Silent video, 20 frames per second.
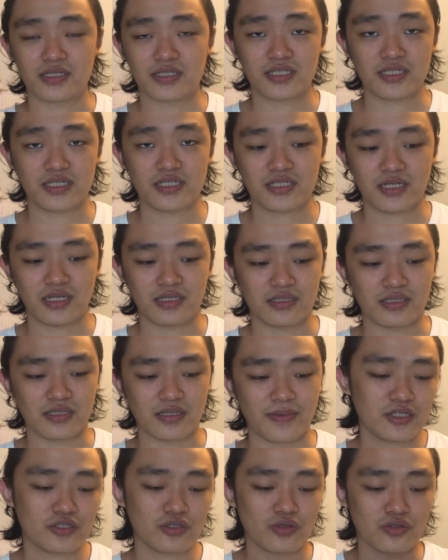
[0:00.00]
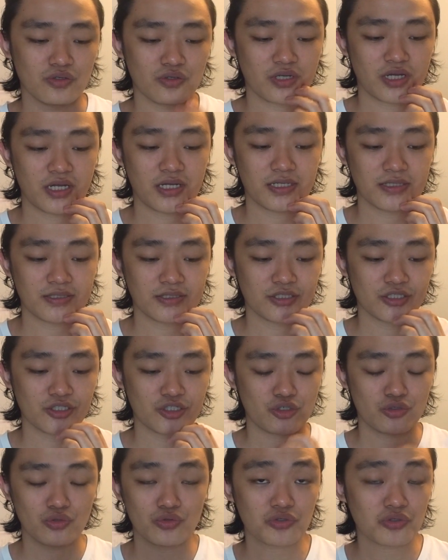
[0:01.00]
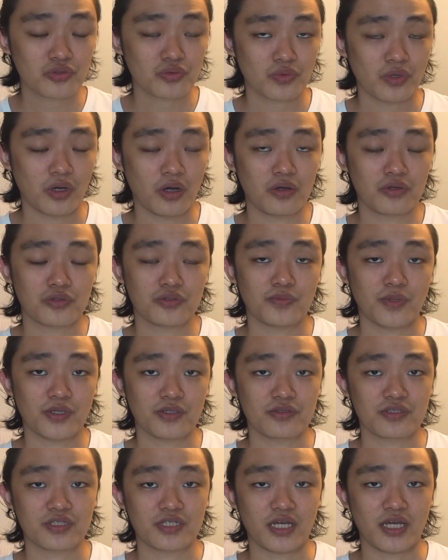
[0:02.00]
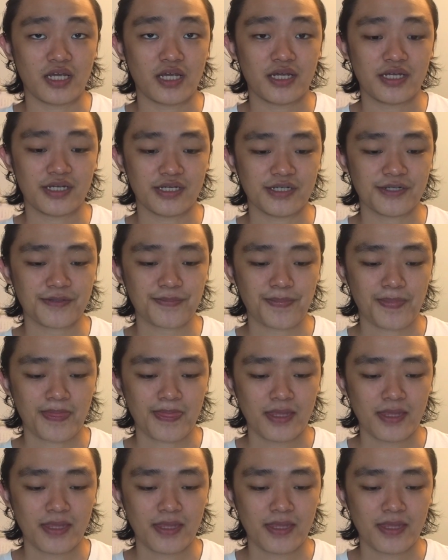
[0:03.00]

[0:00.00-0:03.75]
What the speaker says: city center. So you can choose how you want to stay here.